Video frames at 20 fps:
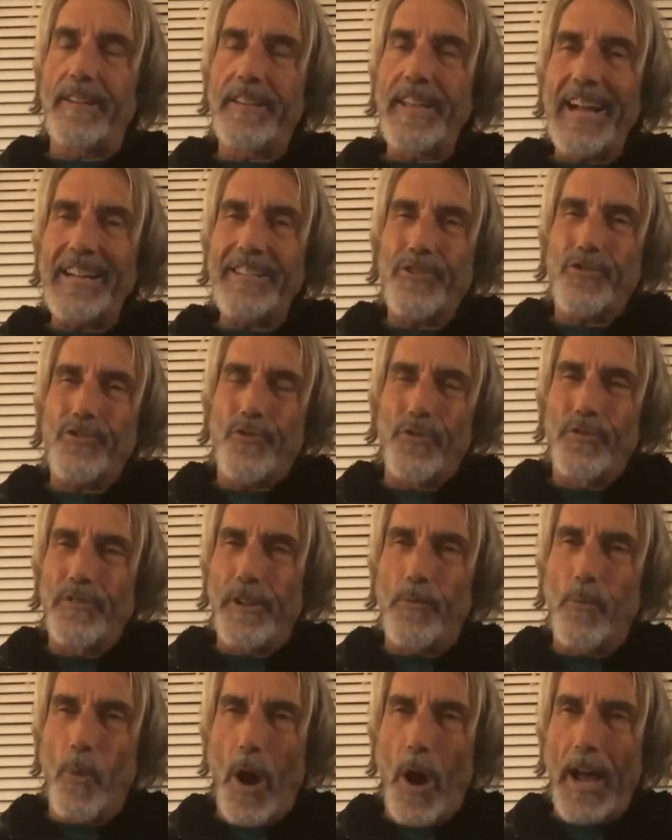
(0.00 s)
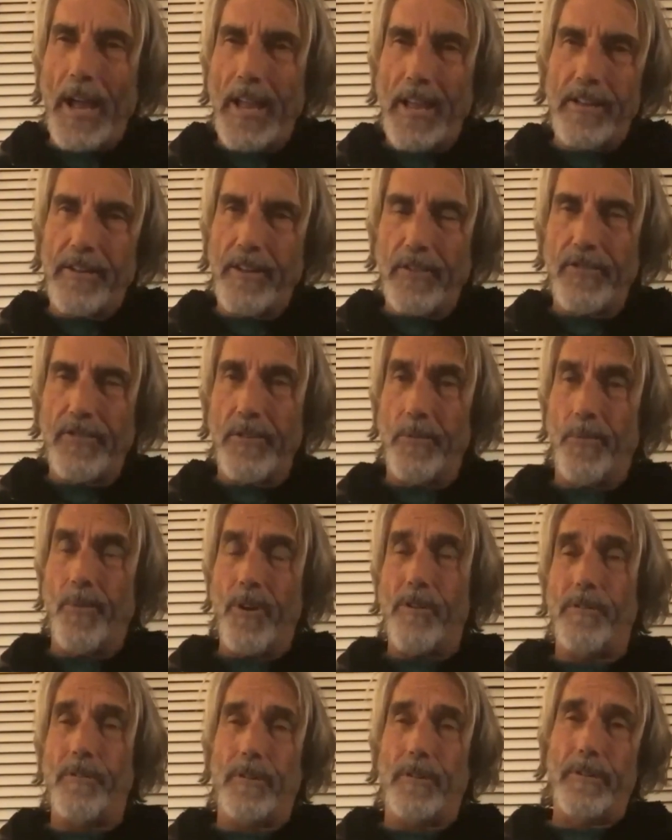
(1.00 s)
That's truly why it doesn't
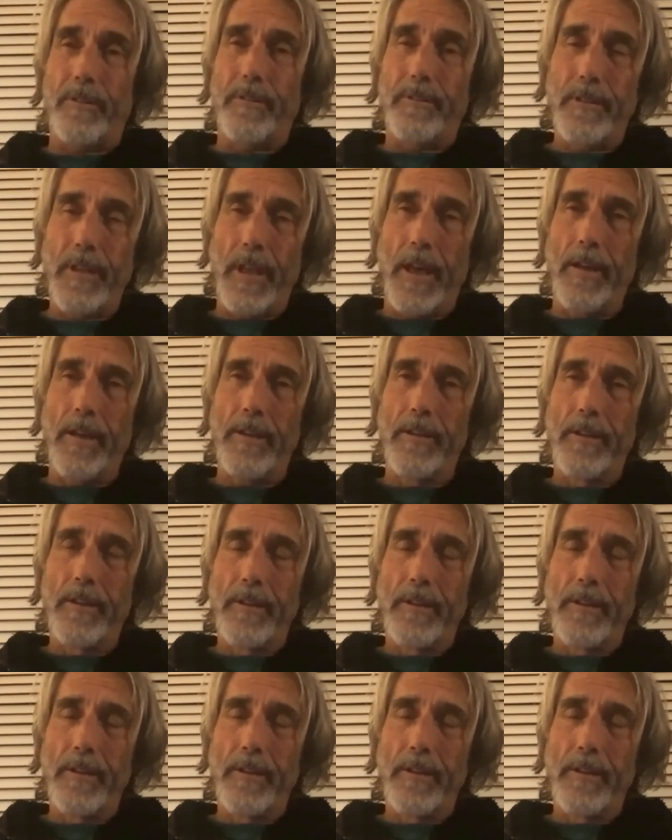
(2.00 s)
work. Yeah.